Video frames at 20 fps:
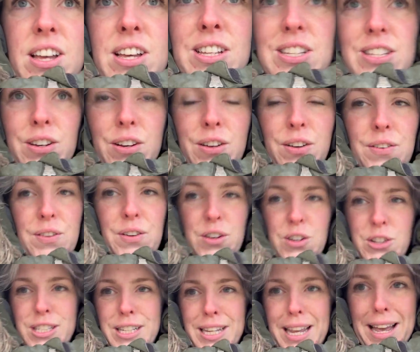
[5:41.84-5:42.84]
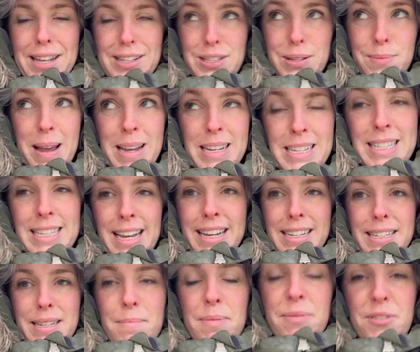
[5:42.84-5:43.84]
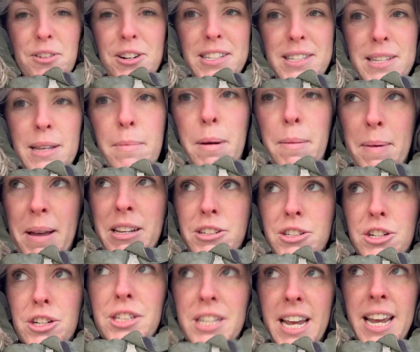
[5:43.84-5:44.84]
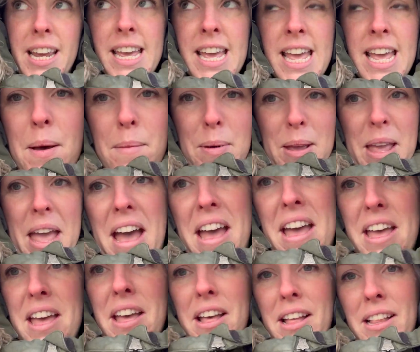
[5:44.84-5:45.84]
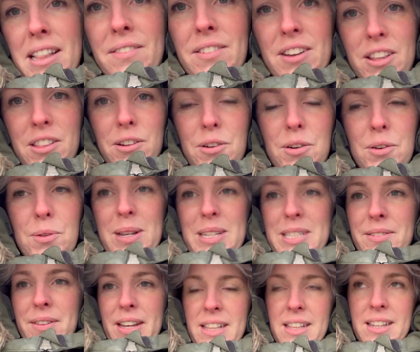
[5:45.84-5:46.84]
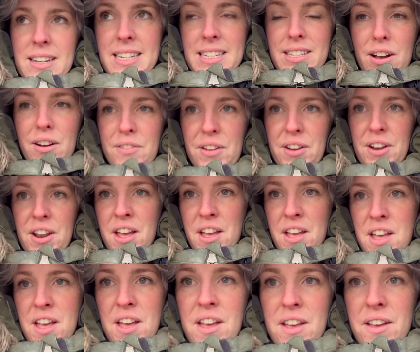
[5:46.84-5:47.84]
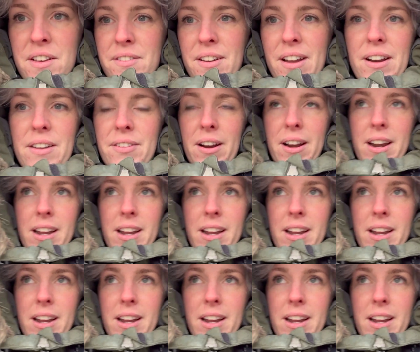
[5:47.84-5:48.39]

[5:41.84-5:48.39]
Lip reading: sort of good to get some exercise in before I sit at my bench all day. But yeah, living in the northwest England, it's often very, very